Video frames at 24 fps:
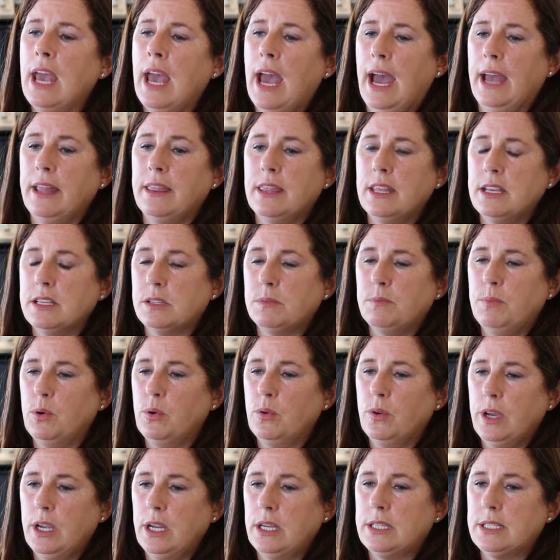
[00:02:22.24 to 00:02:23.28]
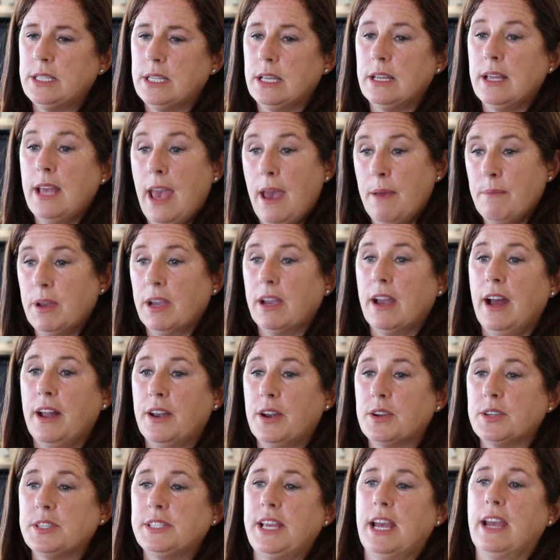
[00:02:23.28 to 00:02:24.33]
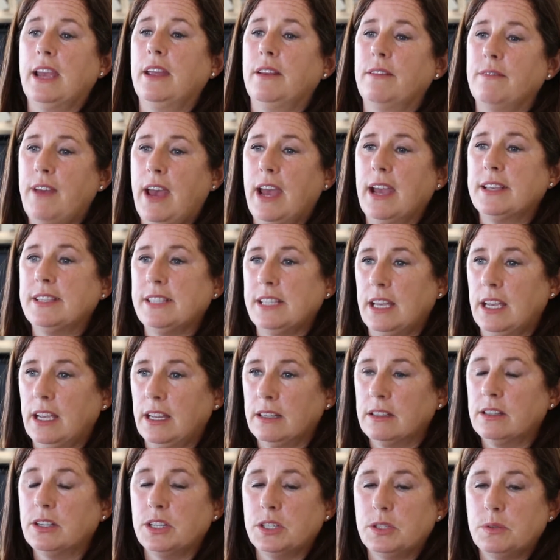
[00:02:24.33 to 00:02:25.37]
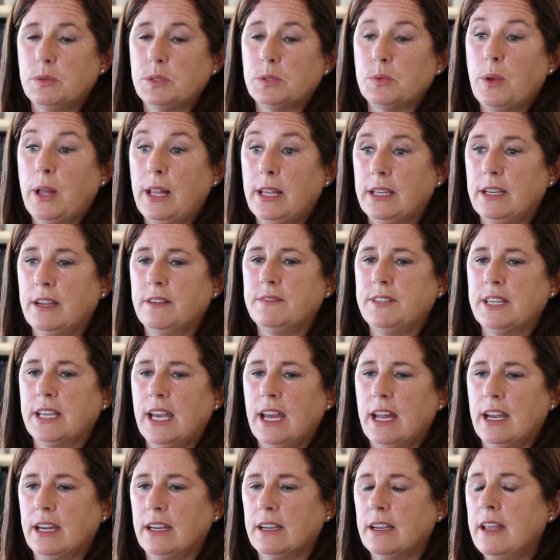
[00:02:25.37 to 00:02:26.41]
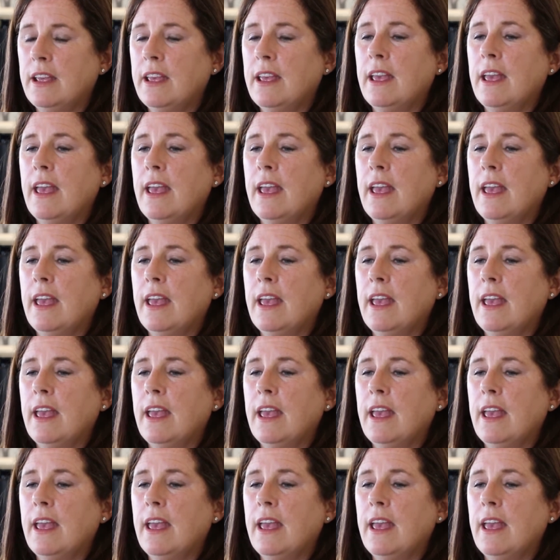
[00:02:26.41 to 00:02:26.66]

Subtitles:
At this point, Emma got her second vaccine because she was well enough to get it.